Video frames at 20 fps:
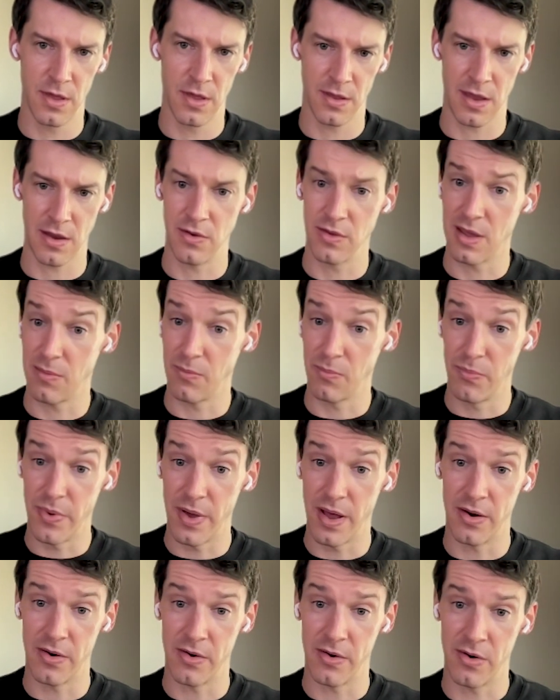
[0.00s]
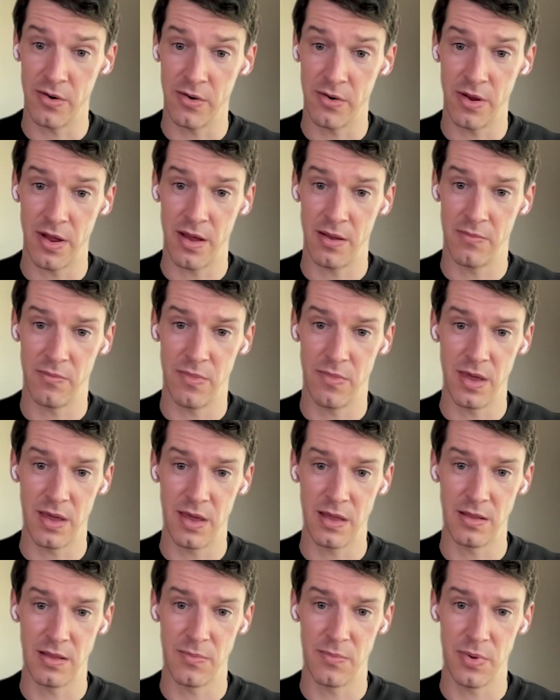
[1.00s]
Can you get better at
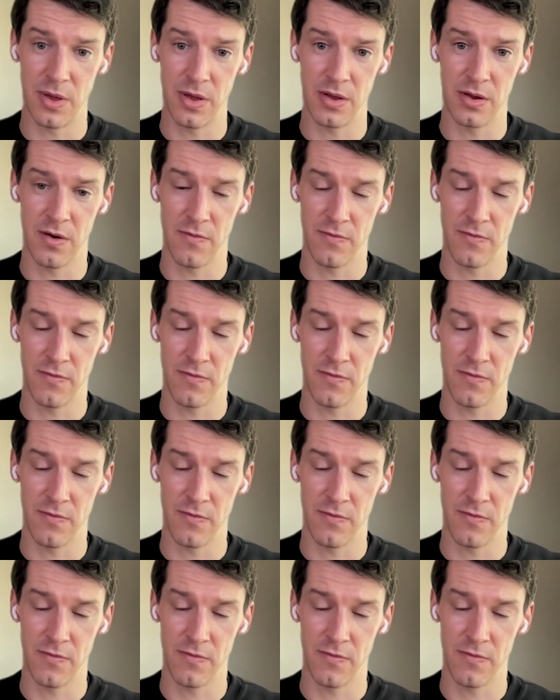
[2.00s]
making the pick